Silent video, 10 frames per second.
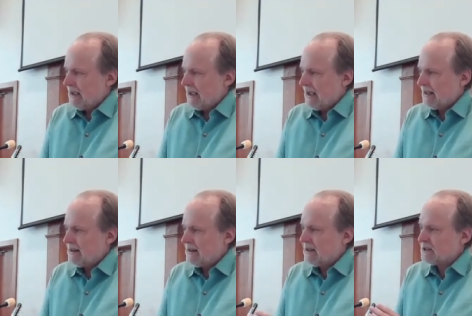And
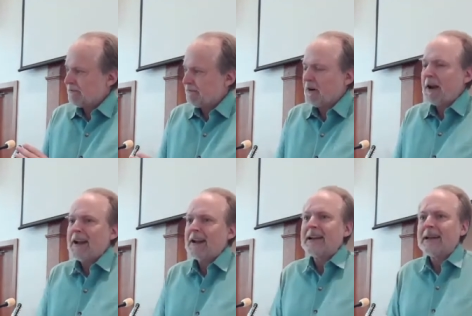he is
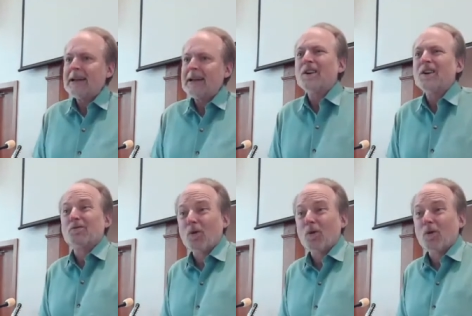afraid he was